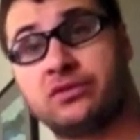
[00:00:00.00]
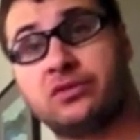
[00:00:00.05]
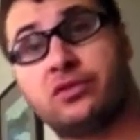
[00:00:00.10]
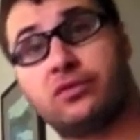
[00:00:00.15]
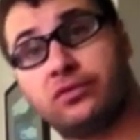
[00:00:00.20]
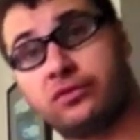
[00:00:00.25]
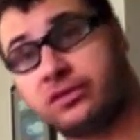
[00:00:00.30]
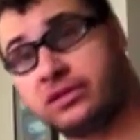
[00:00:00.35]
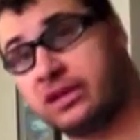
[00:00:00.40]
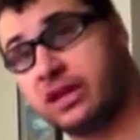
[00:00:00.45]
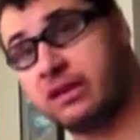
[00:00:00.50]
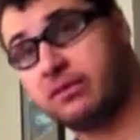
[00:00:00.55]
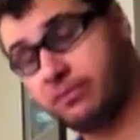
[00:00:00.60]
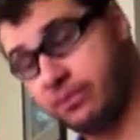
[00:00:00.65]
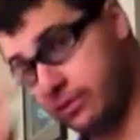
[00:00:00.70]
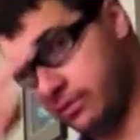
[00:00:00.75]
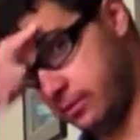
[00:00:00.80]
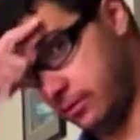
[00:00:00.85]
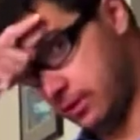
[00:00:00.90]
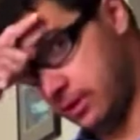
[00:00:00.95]
So for
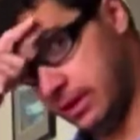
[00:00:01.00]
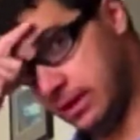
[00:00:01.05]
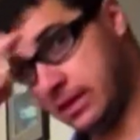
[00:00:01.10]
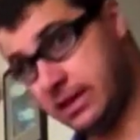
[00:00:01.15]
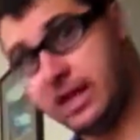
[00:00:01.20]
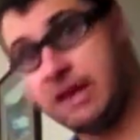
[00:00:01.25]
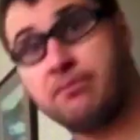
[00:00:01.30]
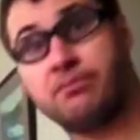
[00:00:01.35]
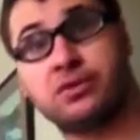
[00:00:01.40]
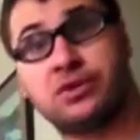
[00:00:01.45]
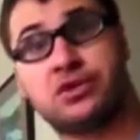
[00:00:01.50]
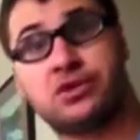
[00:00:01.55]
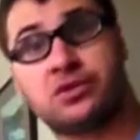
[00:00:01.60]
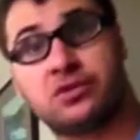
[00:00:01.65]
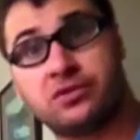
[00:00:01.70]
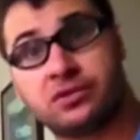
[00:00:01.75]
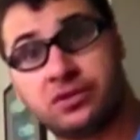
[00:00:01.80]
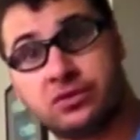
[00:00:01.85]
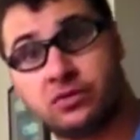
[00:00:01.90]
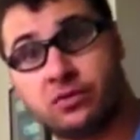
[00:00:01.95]
example,
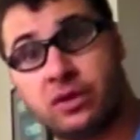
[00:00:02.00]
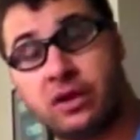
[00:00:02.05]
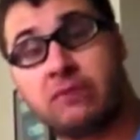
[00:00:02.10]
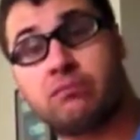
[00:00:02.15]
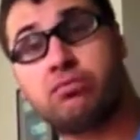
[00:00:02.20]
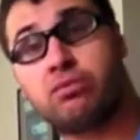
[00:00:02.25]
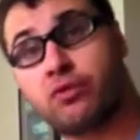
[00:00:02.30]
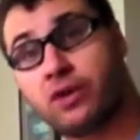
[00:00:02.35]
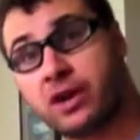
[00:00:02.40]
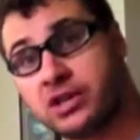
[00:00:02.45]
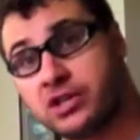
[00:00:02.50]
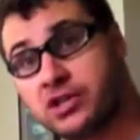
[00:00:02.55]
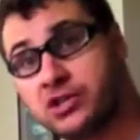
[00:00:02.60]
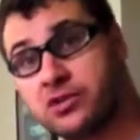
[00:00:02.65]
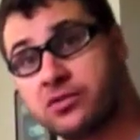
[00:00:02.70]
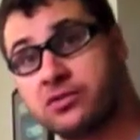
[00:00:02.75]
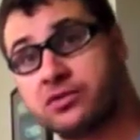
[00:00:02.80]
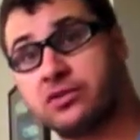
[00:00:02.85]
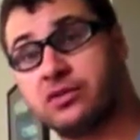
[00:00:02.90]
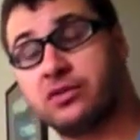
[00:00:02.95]
temperature is one,
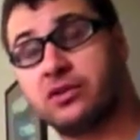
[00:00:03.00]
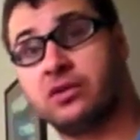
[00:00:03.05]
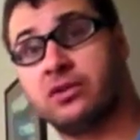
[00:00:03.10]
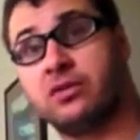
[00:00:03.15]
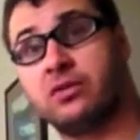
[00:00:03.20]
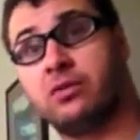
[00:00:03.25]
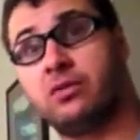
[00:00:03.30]
pressure is another